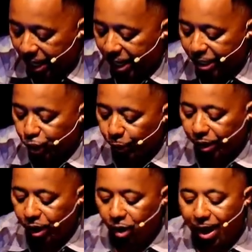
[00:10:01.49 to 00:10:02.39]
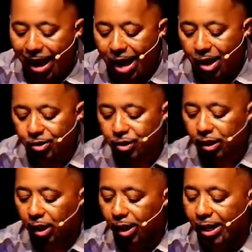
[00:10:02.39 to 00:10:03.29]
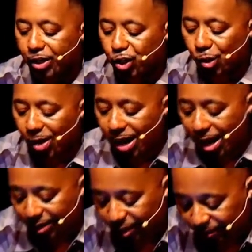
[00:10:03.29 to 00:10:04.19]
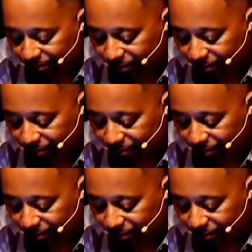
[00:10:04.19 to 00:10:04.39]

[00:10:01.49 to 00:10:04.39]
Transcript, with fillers: Entering her house leads to what?